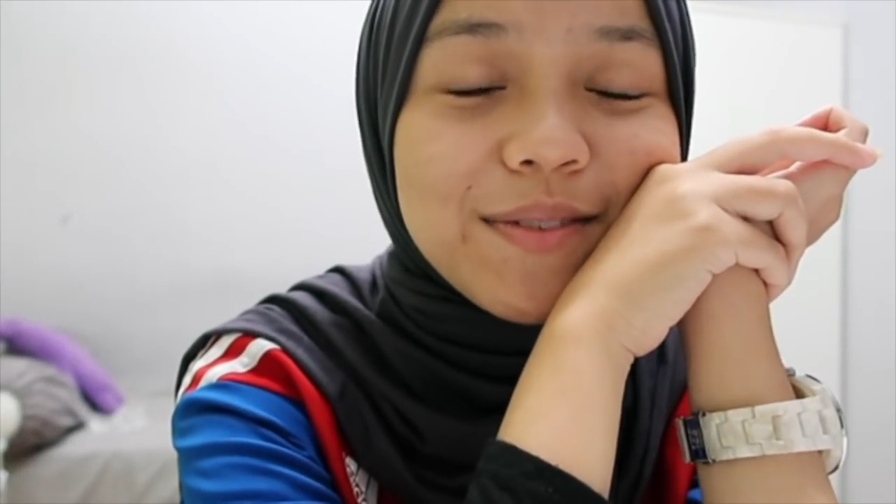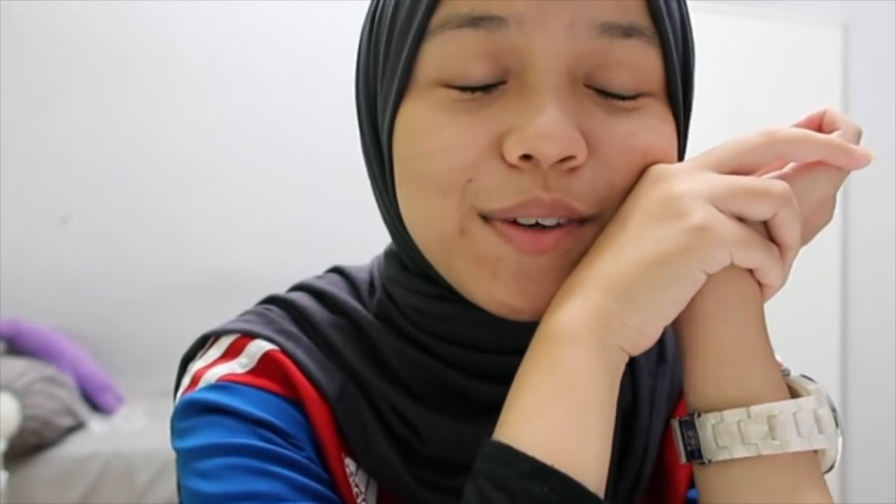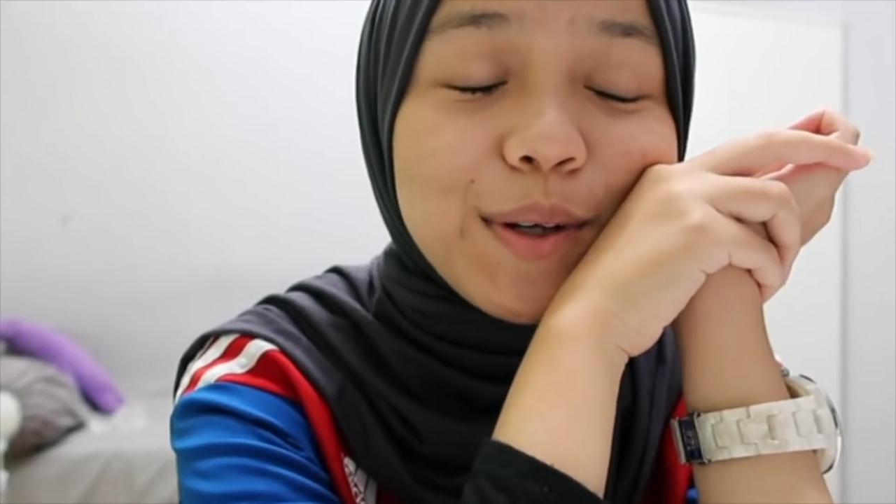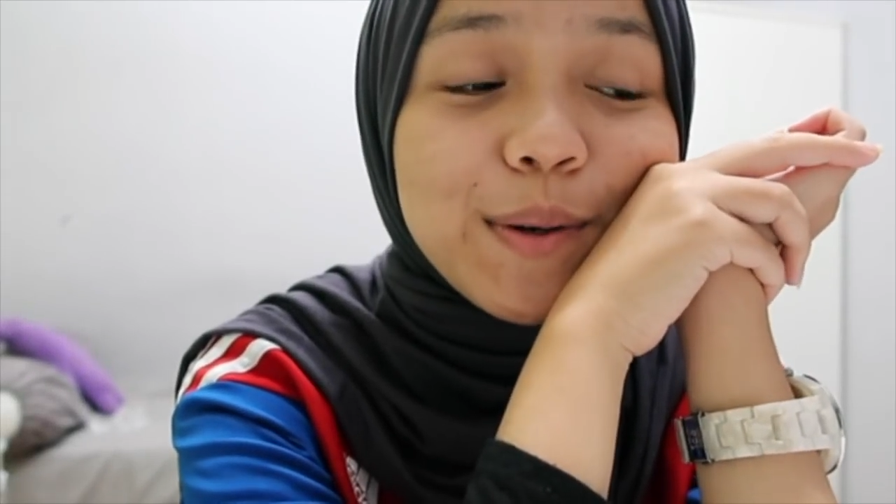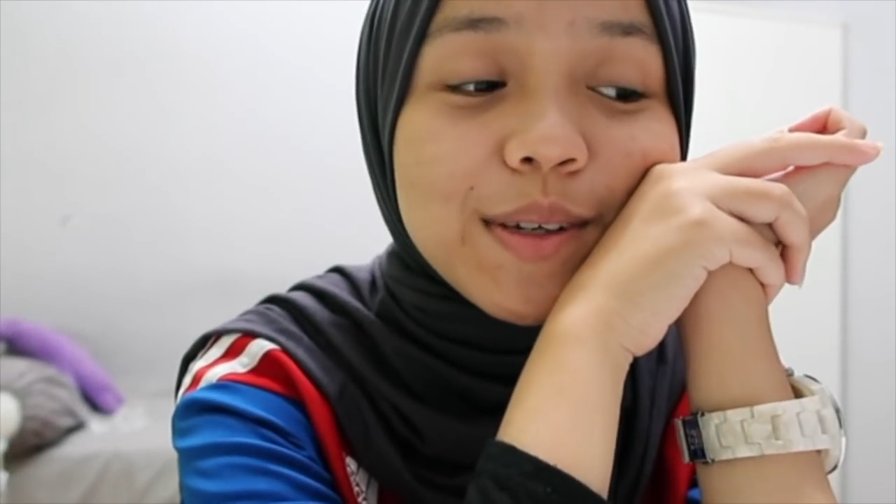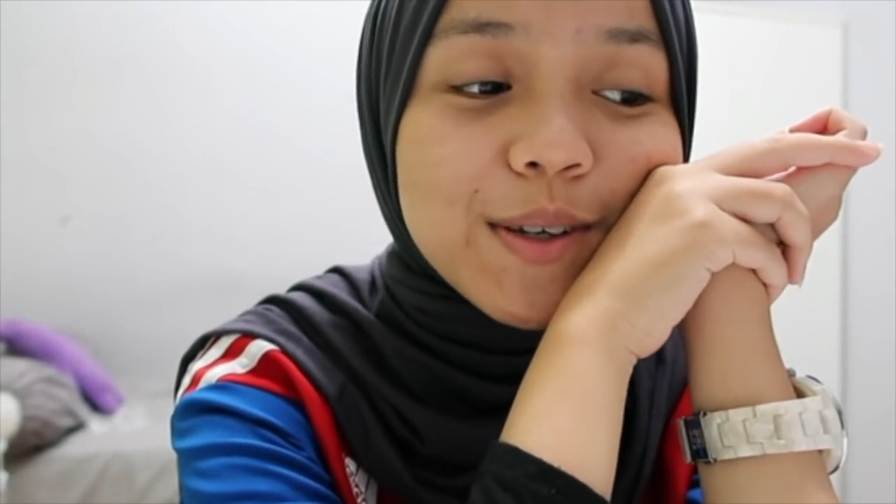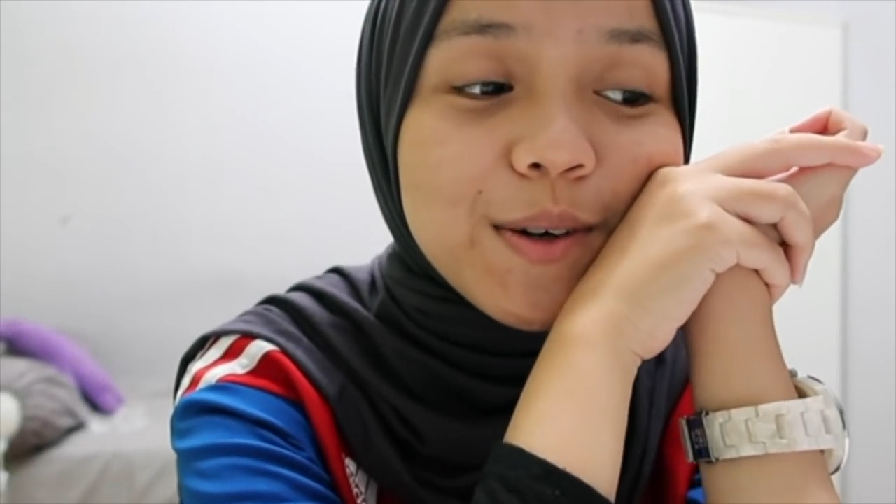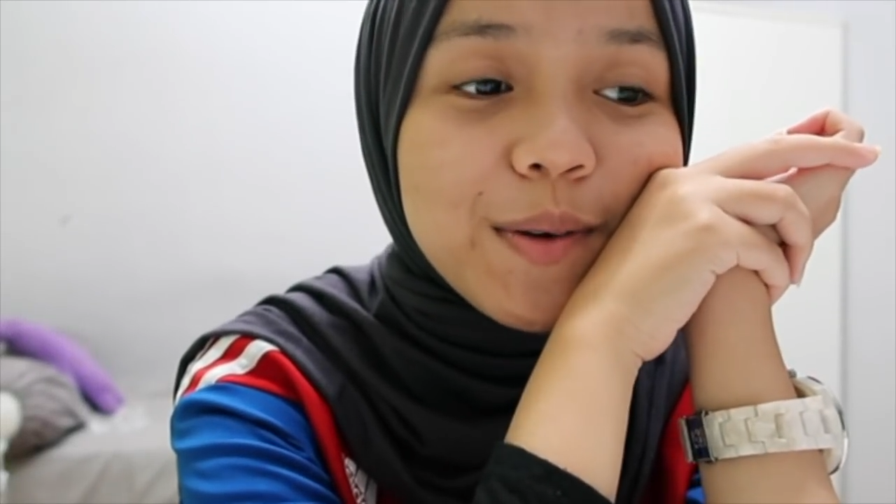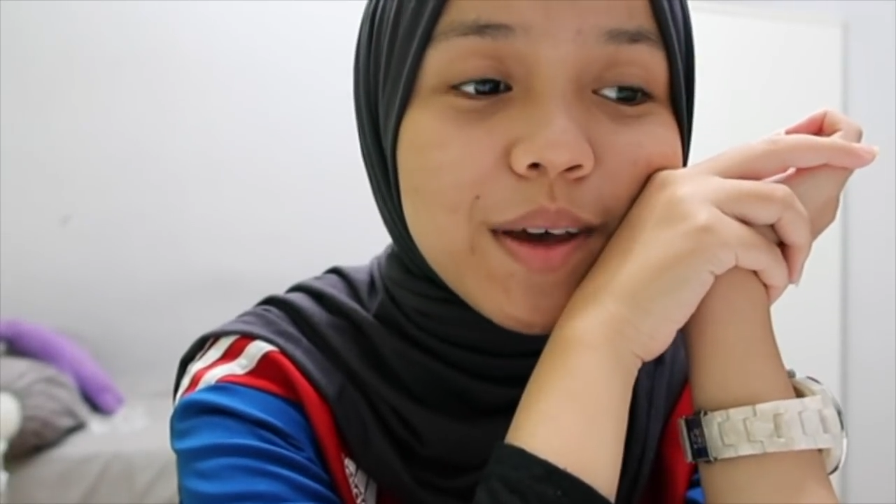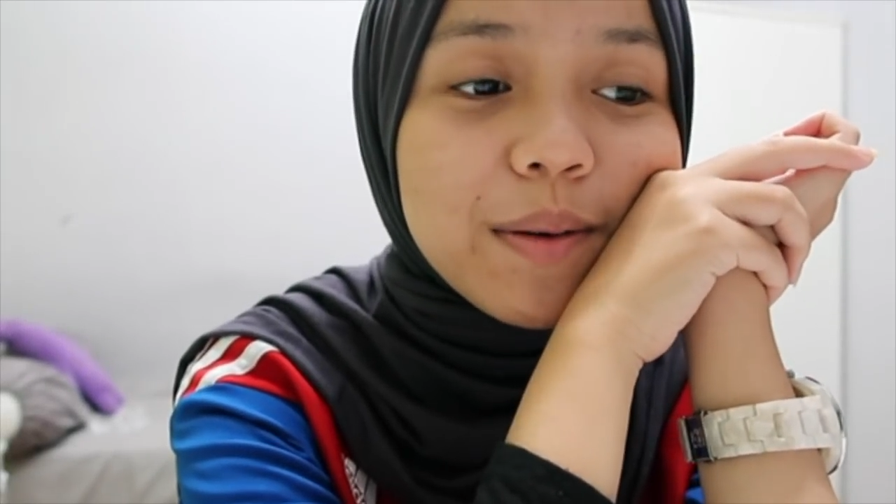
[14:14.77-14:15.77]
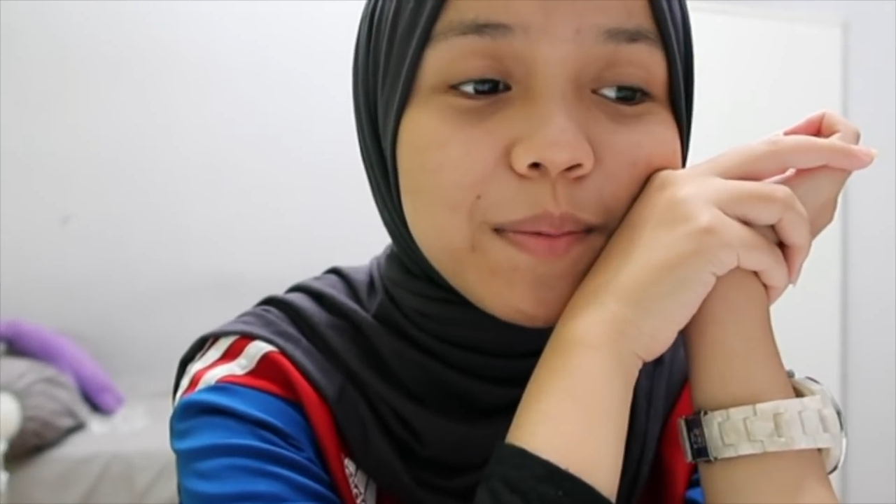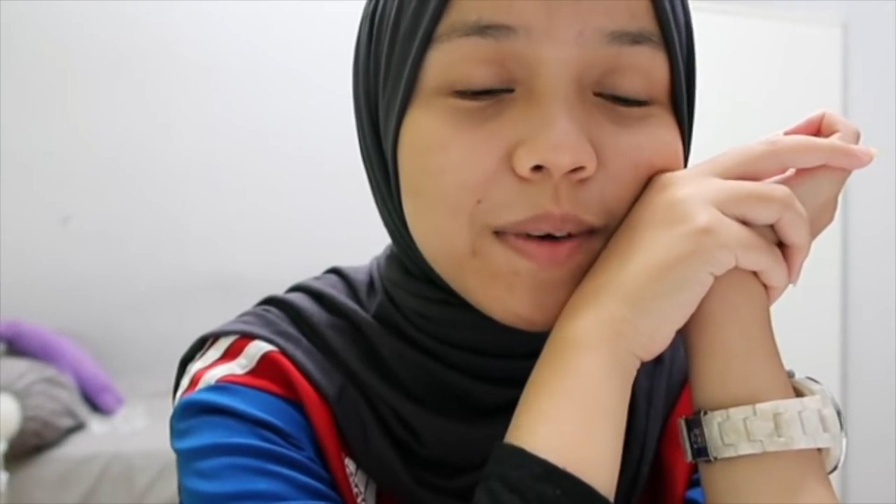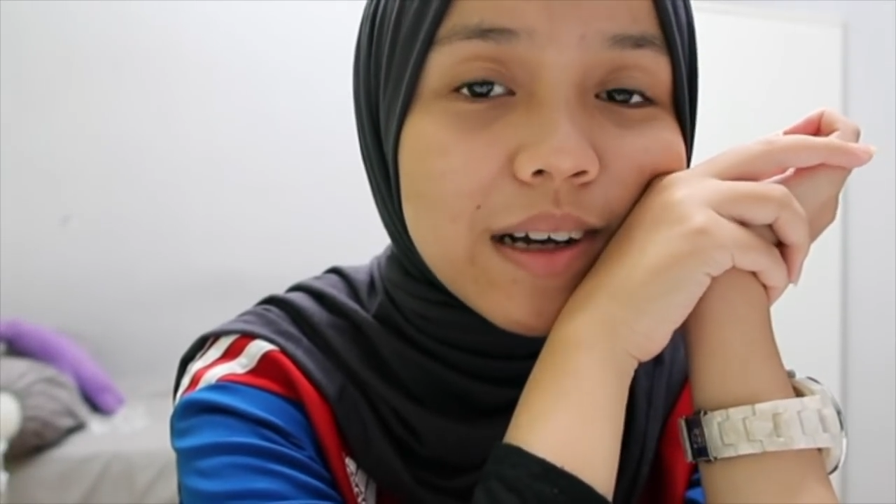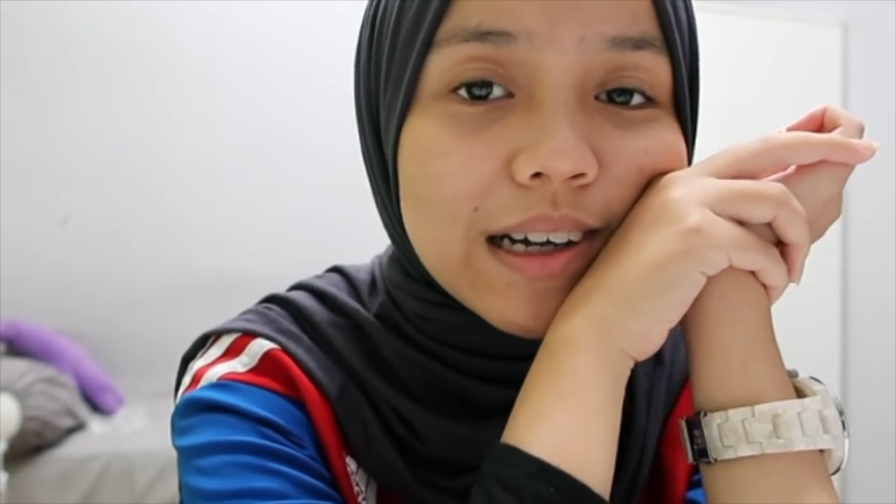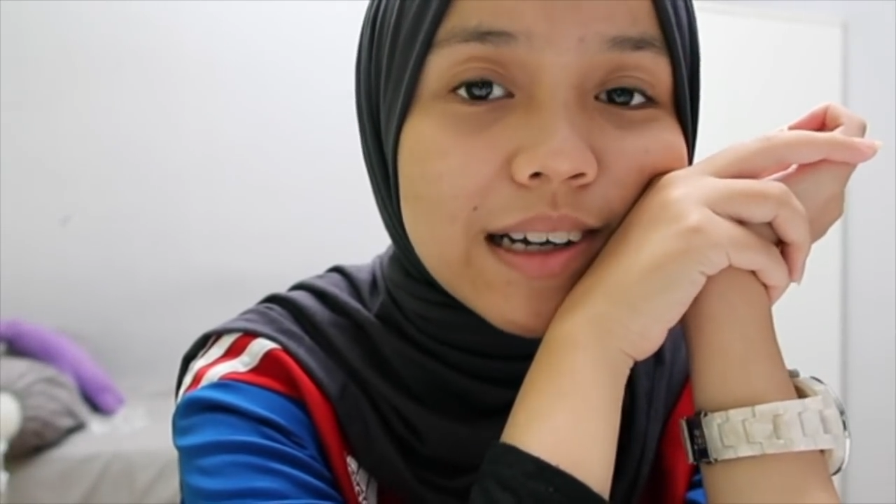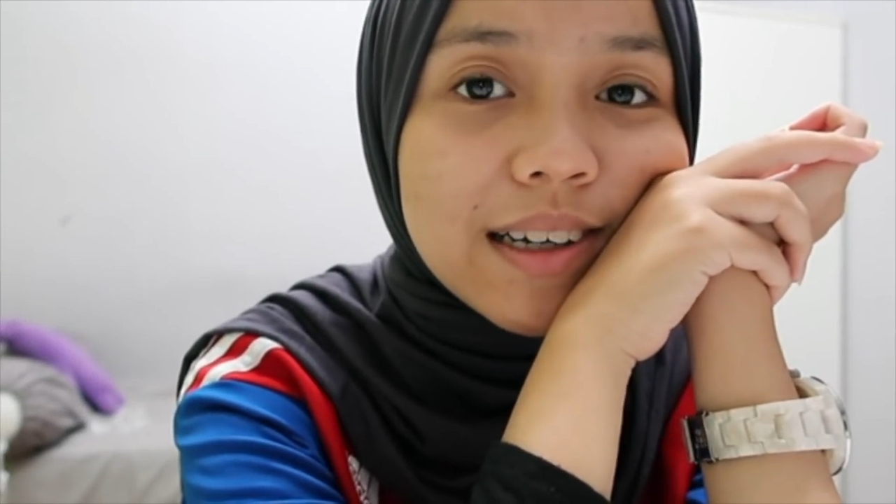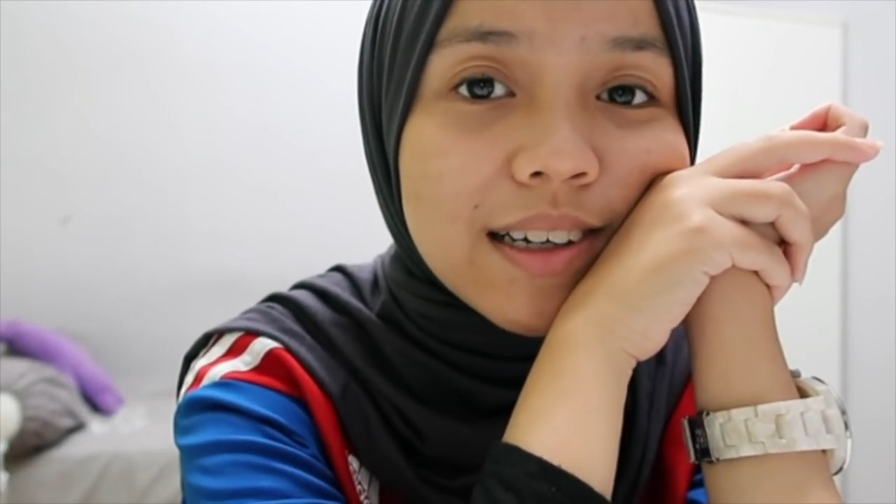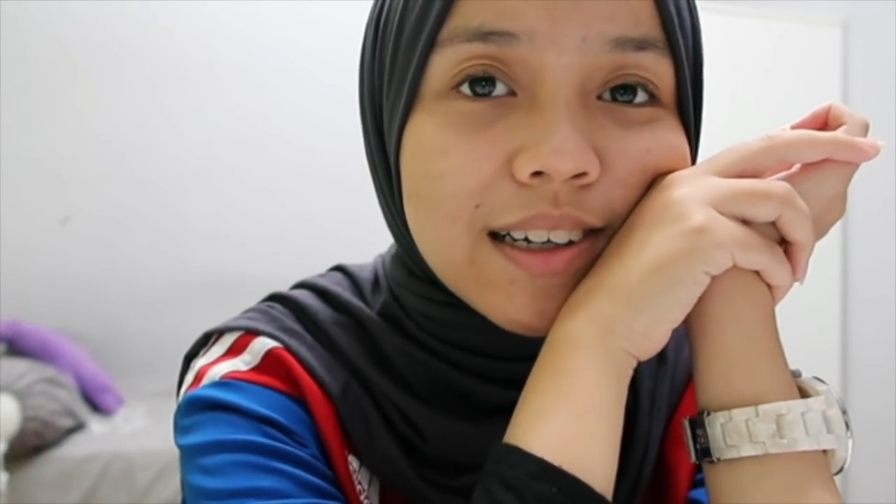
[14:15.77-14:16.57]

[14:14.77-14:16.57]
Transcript: video is going, but